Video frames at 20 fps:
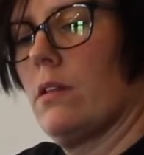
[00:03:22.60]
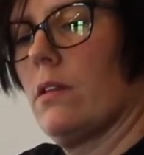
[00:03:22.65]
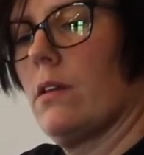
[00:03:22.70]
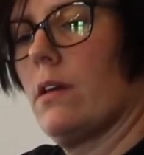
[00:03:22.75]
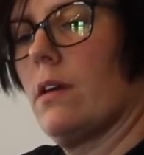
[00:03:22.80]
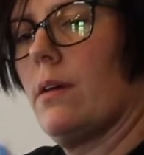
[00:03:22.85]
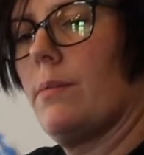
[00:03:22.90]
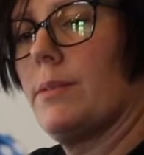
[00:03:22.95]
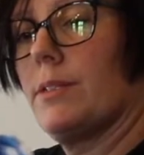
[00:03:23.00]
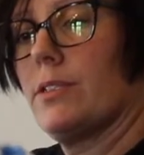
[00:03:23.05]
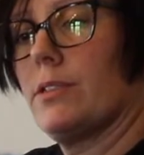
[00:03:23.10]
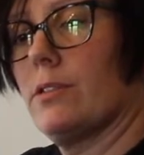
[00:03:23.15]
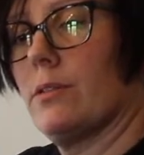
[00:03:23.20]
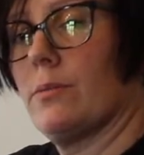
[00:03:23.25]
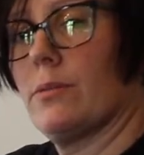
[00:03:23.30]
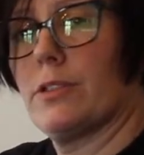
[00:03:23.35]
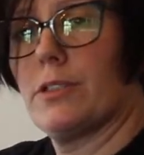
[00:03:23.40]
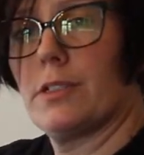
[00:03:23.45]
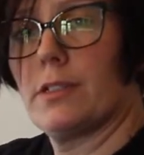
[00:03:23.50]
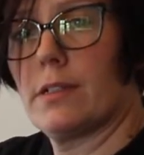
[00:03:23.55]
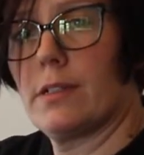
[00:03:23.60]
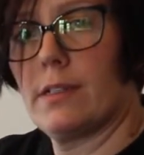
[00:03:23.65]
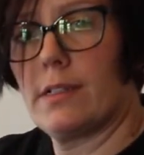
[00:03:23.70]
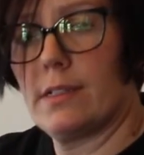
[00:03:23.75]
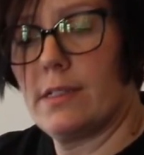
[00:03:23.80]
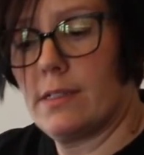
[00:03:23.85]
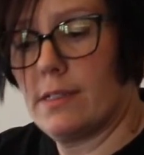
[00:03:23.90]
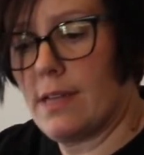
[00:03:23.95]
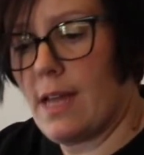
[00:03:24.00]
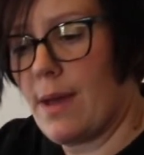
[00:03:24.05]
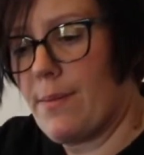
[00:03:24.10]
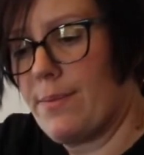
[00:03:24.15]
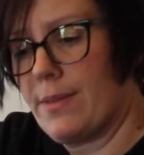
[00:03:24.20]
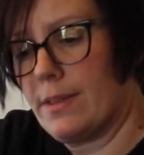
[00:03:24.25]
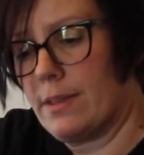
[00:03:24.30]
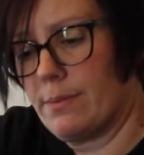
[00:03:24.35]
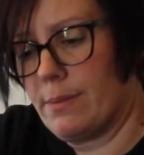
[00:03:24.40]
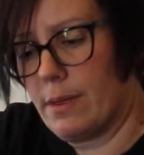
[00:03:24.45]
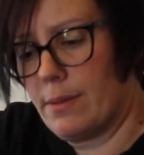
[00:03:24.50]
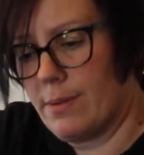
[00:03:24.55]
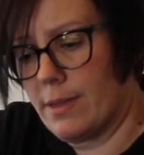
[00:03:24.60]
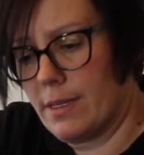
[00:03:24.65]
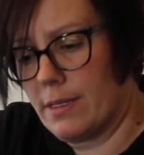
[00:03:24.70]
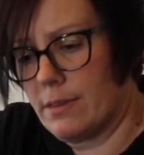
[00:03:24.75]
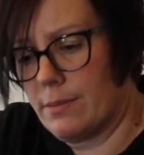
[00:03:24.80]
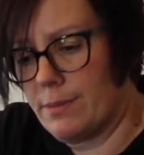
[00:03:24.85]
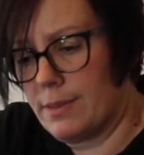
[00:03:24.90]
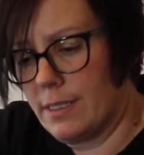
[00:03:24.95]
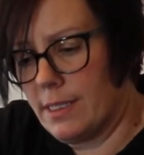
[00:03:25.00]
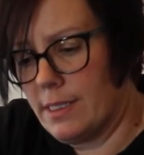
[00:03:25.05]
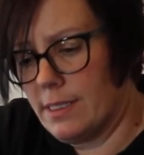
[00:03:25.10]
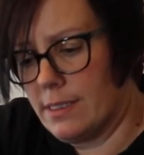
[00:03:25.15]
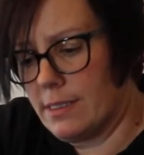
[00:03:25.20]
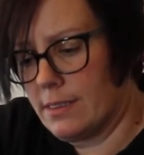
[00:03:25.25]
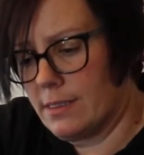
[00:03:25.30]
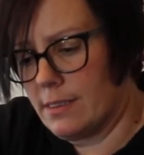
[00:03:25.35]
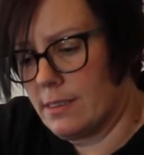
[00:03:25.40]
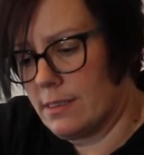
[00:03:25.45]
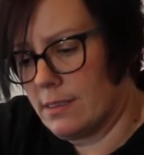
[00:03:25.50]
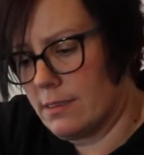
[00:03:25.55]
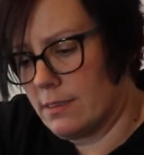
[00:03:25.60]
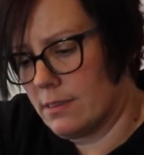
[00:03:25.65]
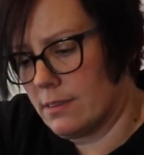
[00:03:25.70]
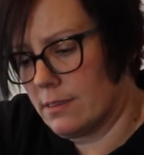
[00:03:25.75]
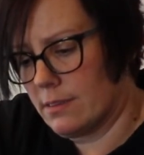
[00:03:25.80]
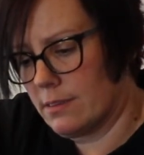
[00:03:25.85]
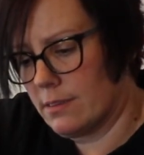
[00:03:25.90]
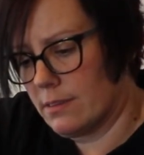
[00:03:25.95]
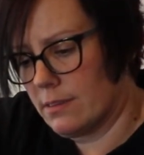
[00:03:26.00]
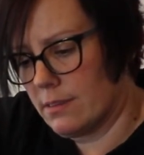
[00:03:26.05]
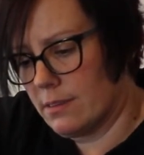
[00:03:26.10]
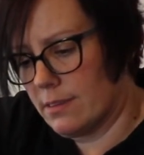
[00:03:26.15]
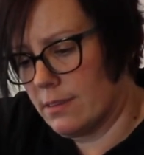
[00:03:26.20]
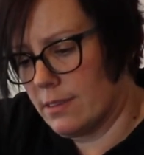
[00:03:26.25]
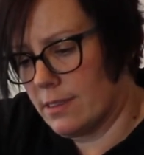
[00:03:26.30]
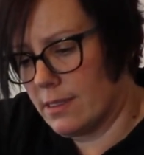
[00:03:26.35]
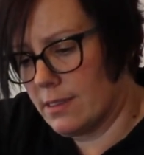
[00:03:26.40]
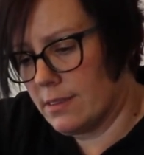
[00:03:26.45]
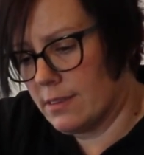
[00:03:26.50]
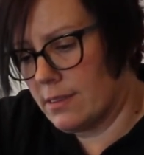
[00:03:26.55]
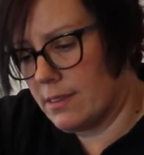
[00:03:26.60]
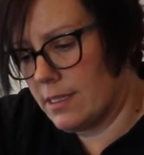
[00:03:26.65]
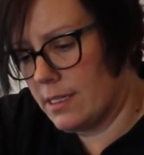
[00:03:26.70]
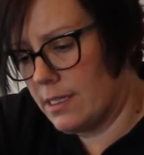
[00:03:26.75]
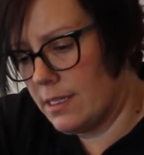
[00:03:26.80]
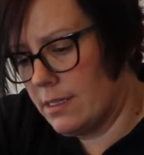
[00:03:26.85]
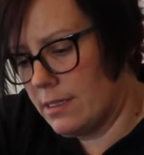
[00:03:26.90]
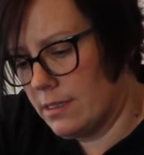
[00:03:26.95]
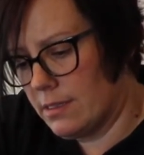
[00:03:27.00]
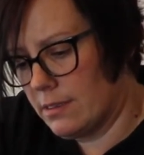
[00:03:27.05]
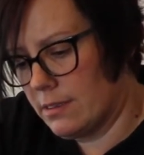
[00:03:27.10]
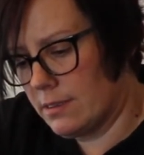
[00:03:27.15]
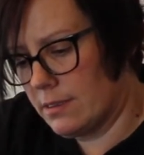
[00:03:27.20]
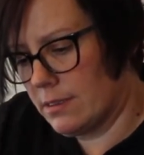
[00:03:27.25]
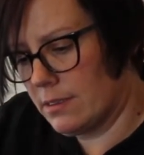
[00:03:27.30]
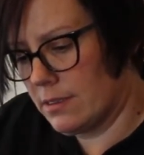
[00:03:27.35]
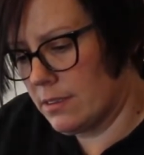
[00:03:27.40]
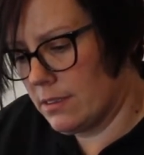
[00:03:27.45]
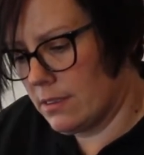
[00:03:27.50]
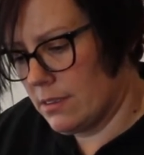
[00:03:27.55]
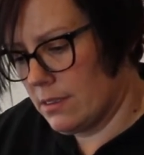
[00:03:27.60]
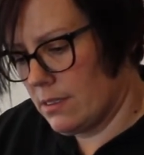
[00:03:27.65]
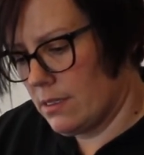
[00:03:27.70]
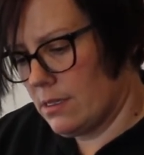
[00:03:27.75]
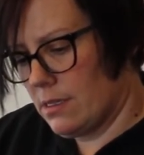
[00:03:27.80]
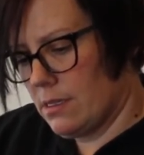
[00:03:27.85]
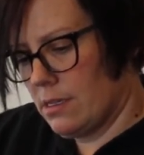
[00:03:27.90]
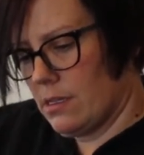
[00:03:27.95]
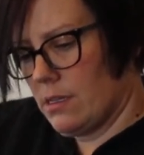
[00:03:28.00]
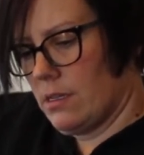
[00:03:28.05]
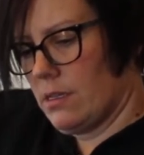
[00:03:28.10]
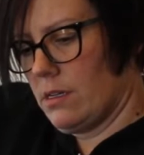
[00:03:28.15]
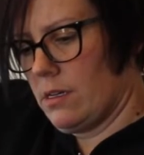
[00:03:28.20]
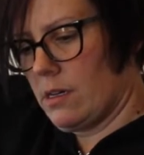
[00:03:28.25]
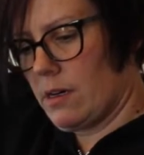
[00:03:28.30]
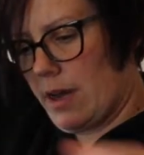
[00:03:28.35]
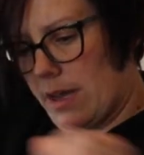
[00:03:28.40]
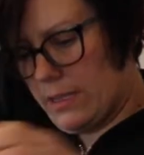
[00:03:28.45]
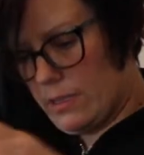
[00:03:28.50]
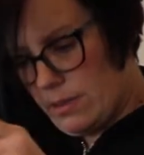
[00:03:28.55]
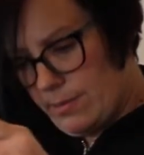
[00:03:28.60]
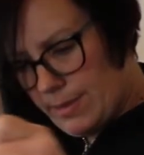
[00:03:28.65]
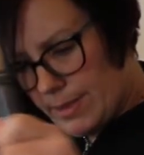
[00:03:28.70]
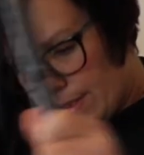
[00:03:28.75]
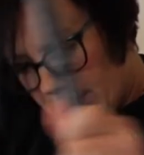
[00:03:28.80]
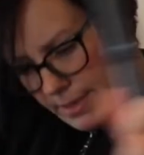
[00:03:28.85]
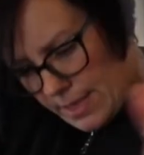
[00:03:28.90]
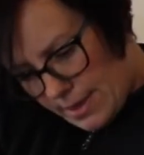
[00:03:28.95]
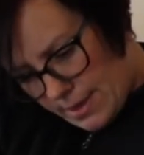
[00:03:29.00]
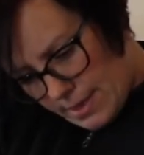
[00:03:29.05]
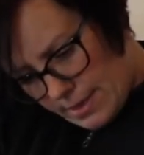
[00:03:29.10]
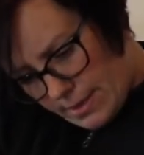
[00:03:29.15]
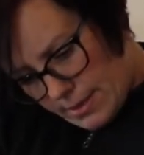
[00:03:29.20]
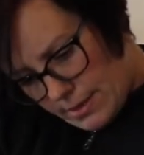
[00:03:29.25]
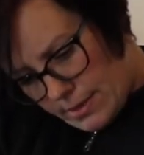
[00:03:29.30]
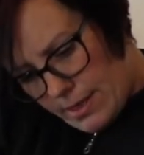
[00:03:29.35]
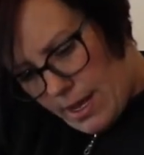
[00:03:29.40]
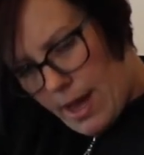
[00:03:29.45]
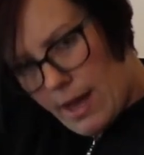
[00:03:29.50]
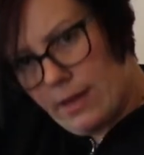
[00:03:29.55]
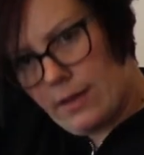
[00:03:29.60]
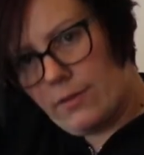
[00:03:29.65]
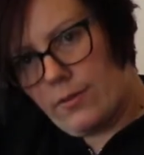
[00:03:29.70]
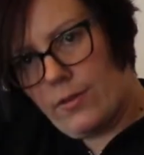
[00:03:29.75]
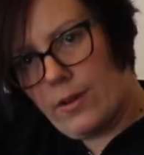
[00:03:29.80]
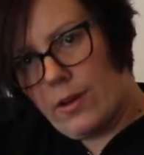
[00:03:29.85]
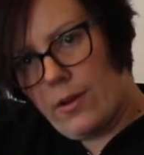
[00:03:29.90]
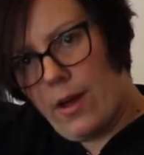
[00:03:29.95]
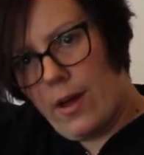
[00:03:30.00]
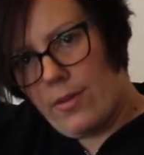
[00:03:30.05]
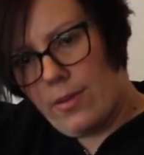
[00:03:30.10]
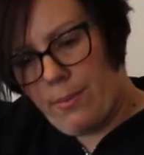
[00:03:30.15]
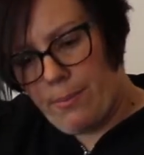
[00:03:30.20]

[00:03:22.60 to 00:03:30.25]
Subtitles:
I assume we're just going to snap this baby into place. Yes, indeed. Alright, so I'm going to set this aside and figure out the